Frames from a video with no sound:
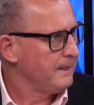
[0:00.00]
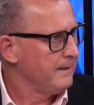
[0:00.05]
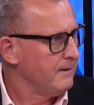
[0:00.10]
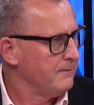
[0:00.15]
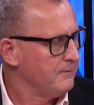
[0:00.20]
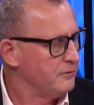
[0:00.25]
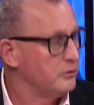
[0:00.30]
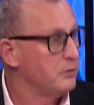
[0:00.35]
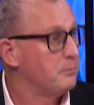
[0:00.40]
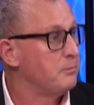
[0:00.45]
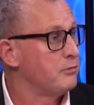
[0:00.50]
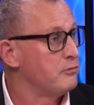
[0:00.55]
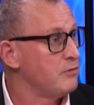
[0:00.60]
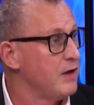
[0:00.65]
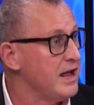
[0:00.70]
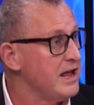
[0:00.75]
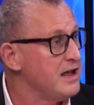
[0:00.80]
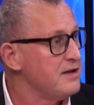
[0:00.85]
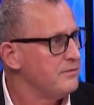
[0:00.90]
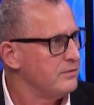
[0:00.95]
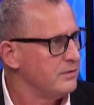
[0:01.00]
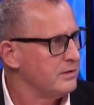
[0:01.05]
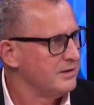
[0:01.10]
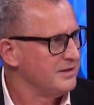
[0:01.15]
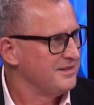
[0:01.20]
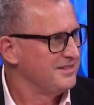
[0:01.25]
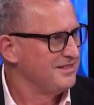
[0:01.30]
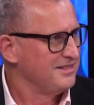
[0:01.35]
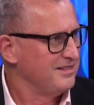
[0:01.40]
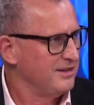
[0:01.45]
for the brave.
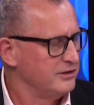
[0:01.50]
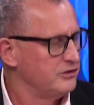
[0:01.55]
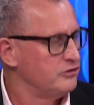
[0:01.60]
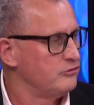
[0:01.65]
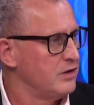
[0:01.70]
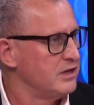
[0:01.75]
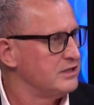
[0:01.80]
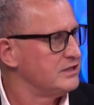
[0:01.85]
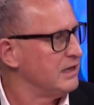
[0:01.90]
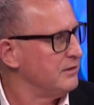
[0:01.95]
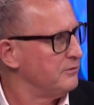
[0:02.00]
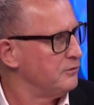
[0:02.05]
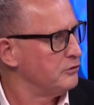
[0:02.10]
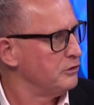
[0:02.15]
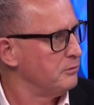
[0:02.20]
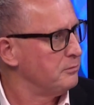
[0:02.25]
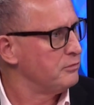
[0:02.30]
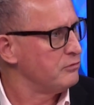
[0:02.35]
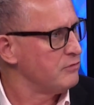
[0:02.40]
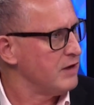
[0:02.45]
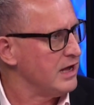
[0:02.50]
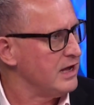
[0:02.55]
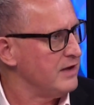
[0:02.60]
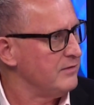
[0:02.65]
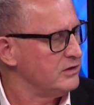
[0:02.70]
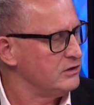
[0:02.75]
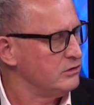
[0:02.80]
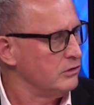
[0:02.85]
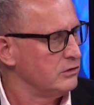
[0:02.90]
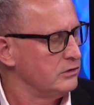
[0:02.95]
I stress that, for the brave.
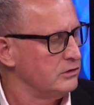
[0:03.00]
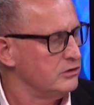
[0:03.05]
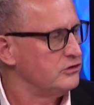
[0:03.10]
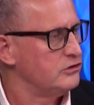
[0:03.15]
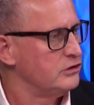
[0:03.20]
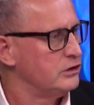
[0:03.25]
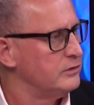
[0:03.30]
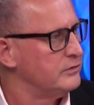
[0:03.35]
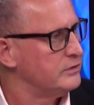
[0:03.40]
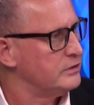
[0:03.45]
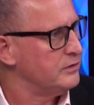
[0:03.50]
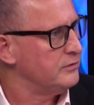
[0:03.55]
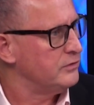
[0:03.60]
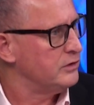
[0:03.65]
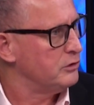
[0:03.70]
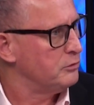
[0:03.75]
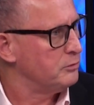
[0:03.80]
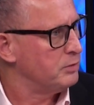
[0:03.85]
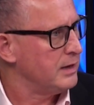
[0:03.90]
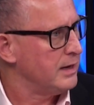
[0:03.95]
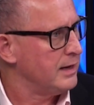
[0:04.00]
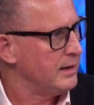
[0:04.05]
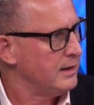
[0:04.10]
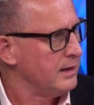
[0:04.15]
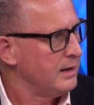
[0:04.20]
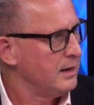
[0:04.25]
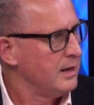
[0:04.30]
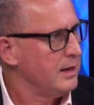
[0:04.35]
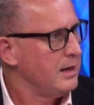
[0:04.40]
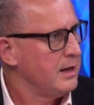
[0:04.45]
It's not a conservative yield play.
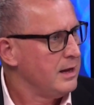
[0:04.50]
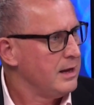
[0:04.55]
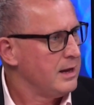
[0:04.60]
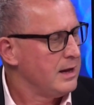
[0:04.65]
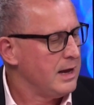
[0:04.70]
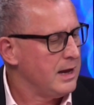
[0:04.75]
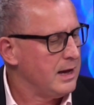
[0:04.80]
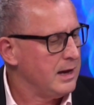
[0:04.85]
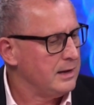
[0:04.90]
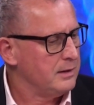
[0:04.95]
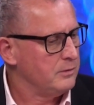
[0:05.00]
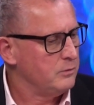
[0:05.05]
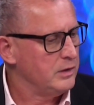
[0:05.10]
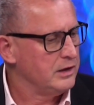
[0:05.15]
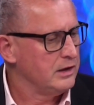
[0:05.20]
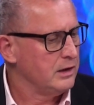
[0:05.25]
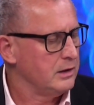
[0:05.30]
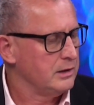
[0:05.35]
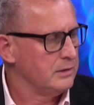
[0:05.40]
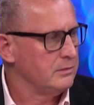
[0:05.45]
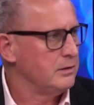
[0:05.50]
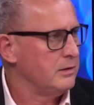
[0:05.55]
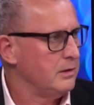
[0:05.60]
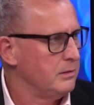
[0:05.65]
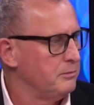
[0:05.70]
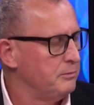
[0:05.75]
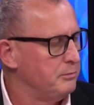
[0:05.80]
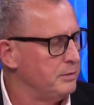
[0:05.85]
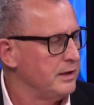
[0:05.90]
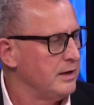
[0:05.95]
Right. And we like
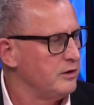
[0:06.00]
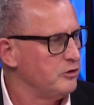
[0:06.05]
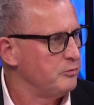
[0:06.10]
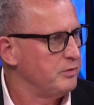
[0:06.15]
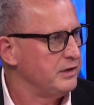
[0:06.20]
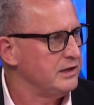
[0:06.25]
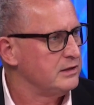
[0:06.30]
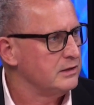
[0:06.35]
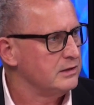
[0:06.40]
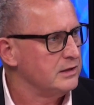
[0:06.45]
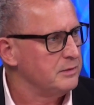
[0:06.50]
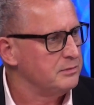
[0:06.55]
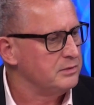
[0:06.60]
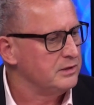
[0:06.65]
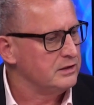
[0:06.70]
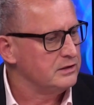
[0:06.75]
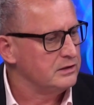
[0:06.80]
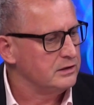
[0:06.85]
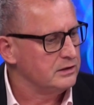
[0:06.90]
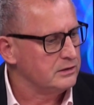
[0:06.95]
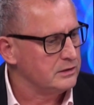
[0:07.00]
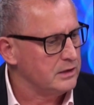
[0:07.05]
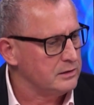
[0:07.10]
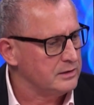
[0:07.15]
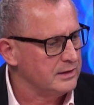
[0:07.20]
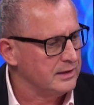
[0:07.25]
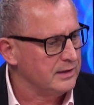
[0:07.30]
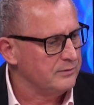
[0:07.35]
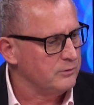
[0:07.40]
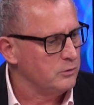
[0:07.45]
BHP to nibble into this
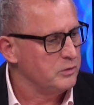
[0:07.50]
current level.